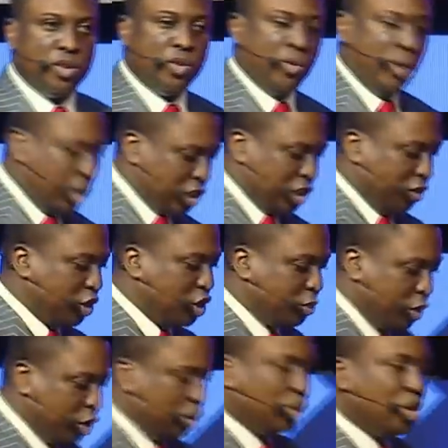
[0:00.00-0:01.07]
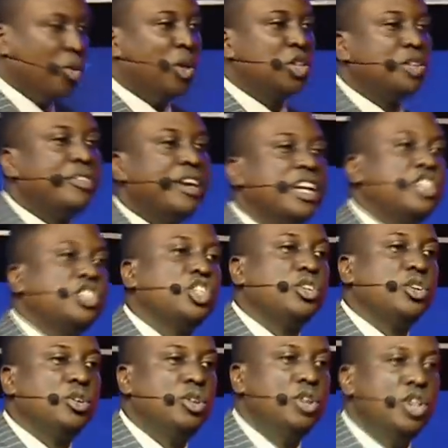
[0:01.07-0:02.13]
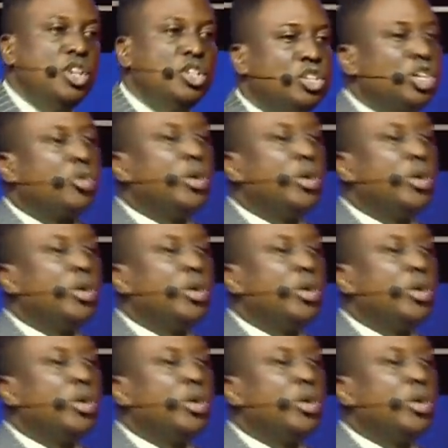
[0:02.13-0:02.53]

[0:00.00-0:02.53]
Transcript: What is your spiritual goal? What's your financial goal? So the